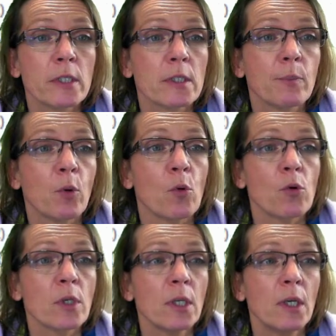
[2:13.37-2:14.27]
Tools
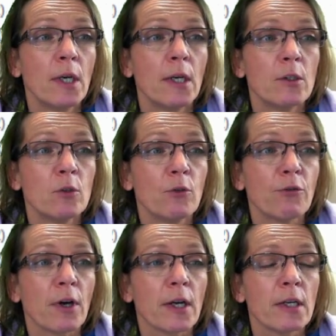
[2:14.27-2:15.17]
and Support,
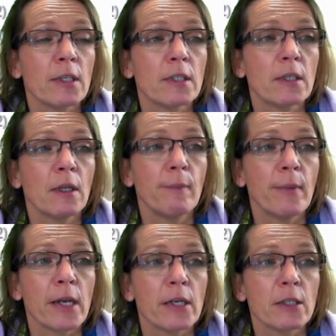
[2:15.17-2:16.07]
you'll
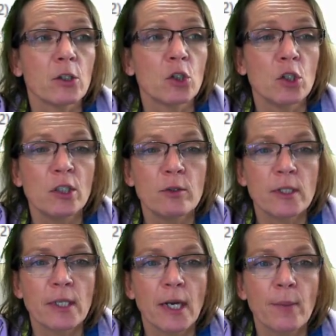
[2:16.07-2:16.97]
find the
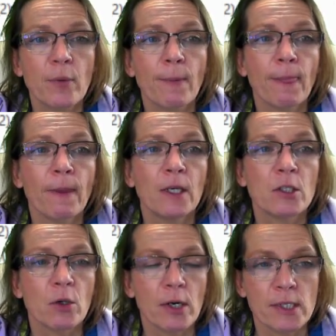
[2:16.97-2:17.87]
Manage User tab.
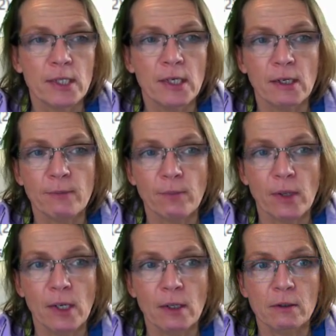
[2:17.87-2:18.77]
So I
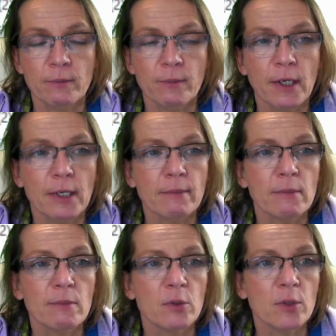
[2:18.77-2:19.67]
see here
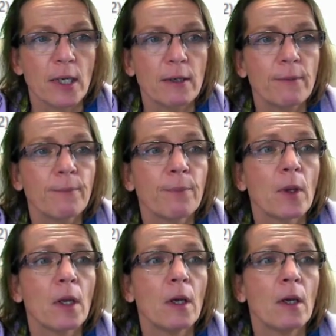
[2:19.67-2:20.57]
I'm
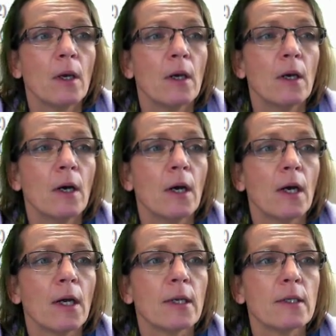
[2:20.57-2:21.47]
Susanne,
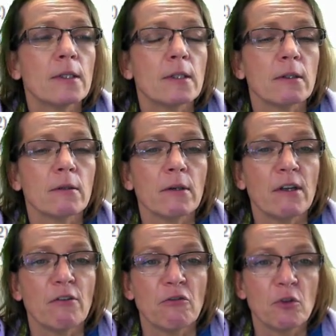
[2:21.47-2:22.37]

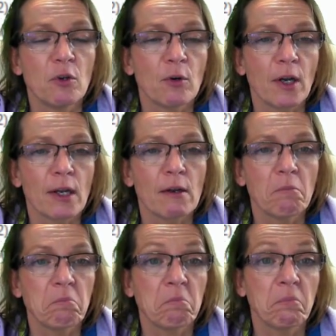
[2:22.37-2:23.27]
and if you
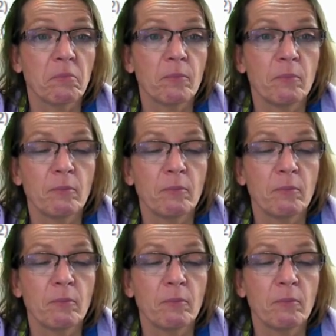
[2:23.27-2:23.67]
don't like